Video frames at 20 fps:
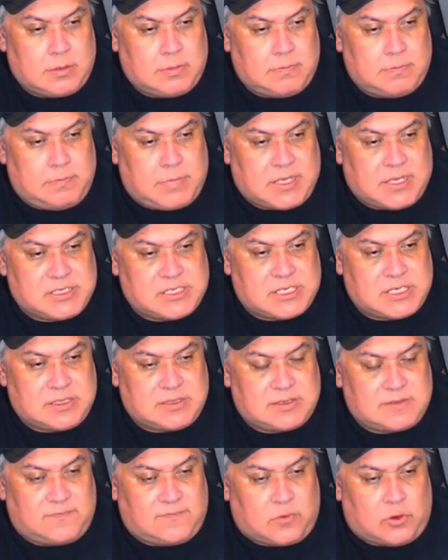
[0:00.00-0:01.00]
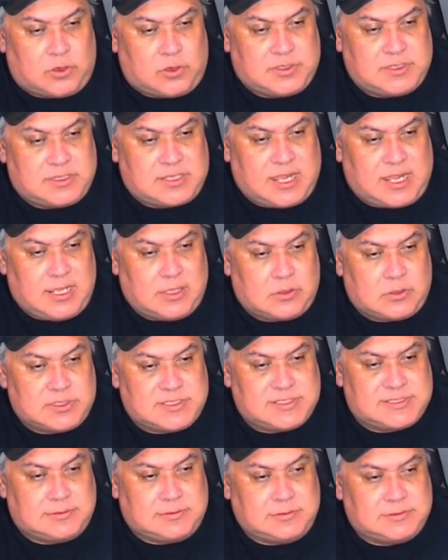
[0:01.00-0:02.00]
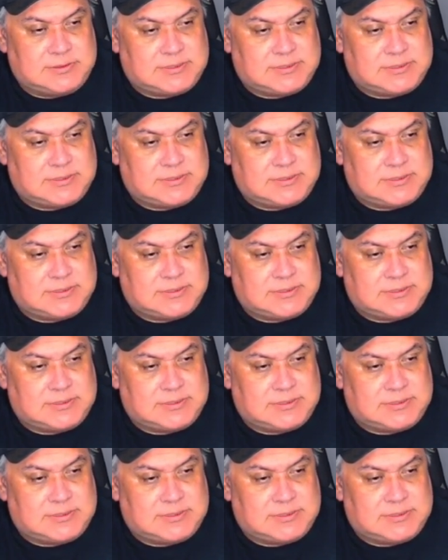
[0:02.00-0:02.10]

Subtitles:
penchant for tailored suits